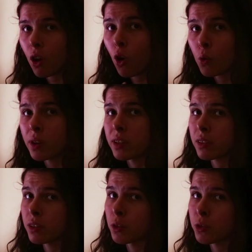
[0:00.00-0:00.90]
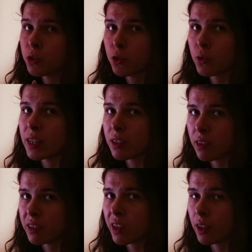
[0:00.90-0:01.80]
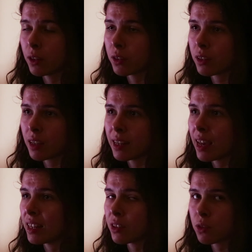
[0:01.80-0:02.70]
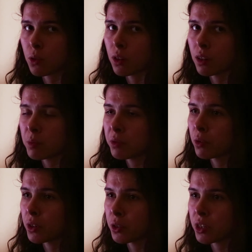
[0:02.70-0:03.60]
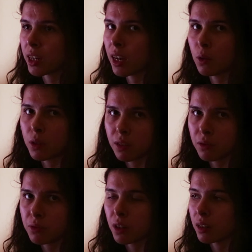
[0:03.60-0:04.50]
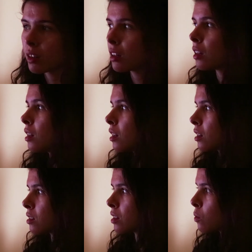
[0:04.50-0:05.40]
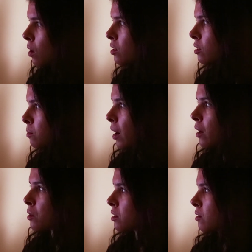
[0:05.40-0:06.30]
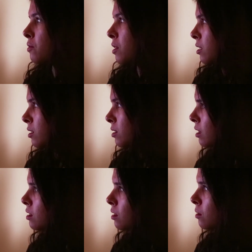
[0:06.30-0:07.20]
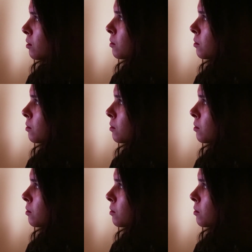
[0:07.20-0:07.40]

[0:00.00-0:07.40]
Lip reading: Always go straight to the sales in any store before you check out what's in front. Because they want you to buy what's in front, because that's the